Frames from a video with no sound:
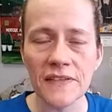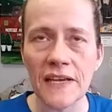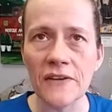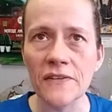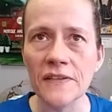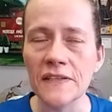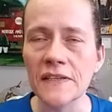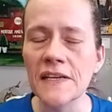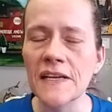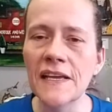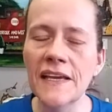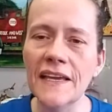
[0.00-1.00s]
inherited.
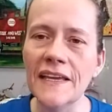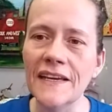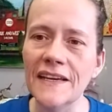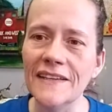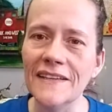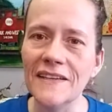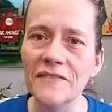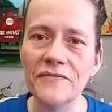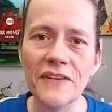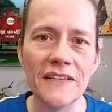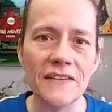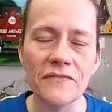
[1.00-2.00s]
And I
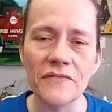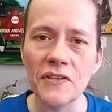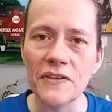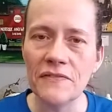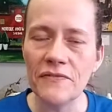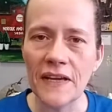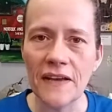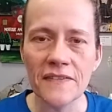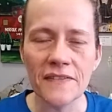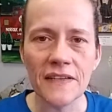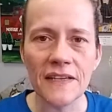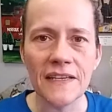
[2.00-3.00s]
find it very
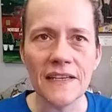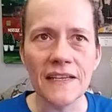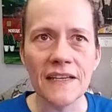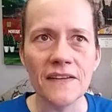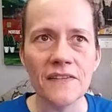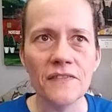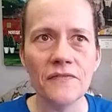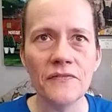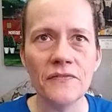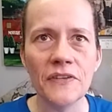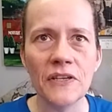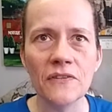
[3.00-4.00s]
fascinating, and it's
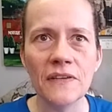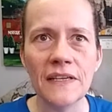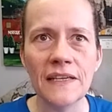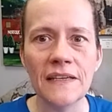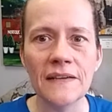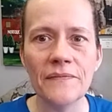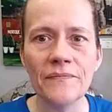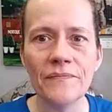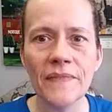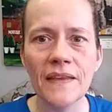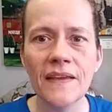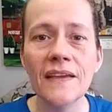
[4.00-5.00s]
very,
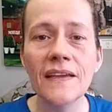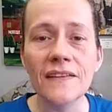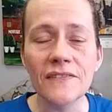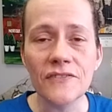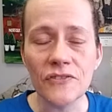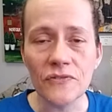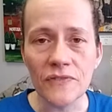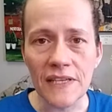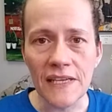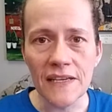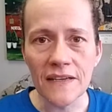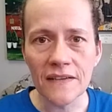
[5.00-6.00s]
it's
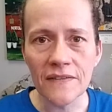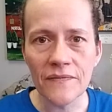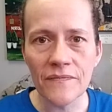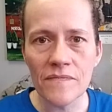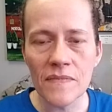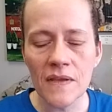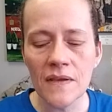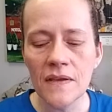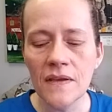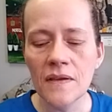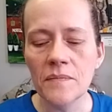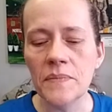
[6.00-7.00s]
unique
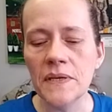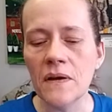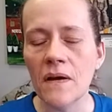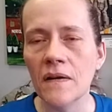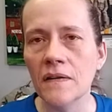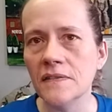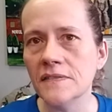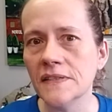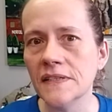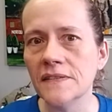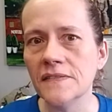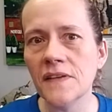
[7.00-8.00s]
because
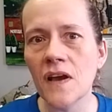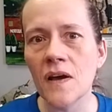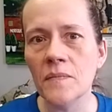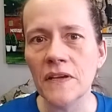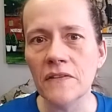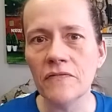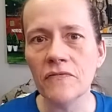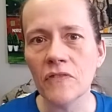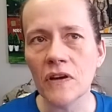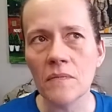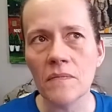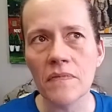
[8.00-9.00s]
it's coming
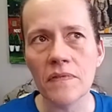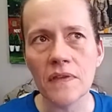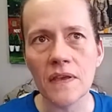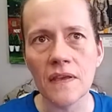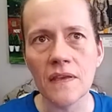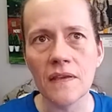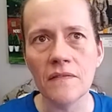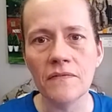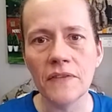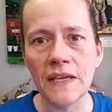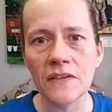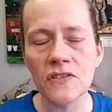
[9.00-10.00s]
from the
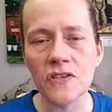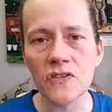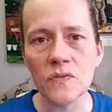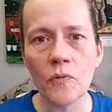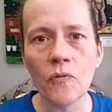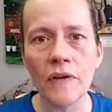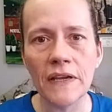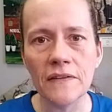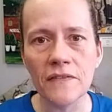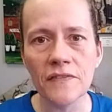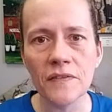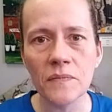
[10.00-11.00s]
vantage point
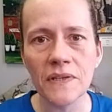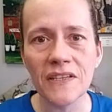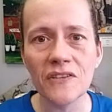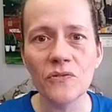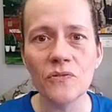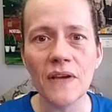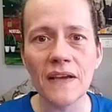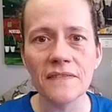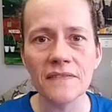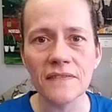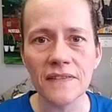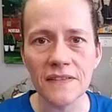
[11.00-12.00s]
of somebody who
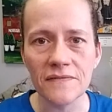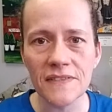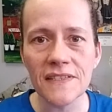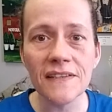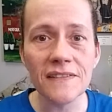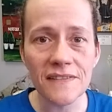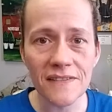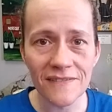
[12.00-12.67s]
has lived it.